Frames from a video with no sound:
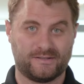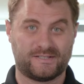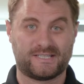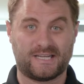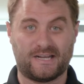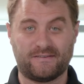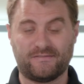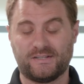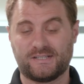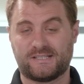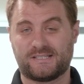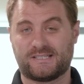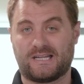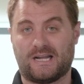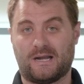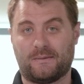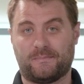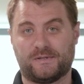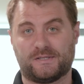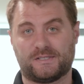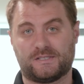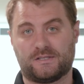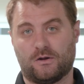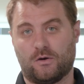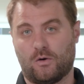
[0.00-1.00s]
The seventh
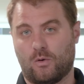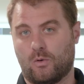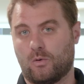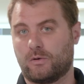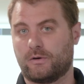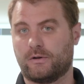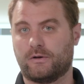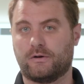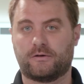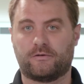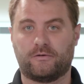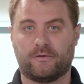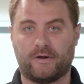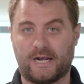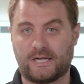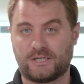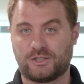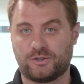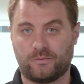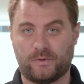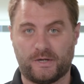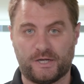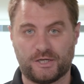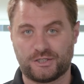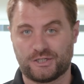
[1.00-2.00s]
step is to order
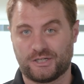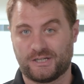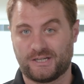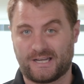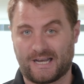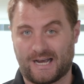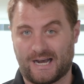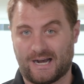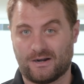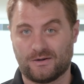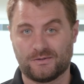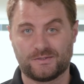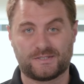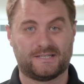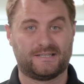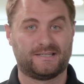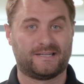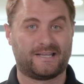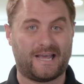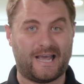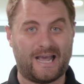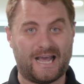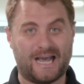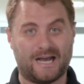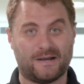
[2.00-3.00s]
graduation gowns
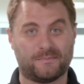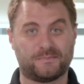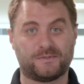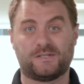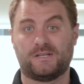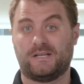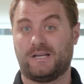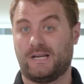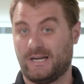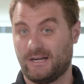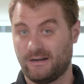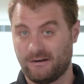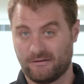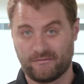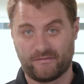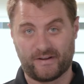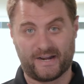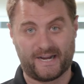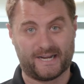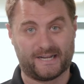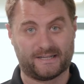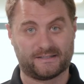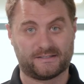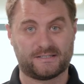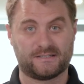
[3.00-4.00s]
and caps in
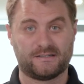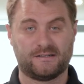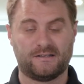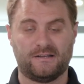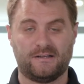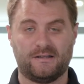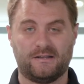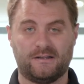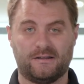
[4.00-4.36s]
advance.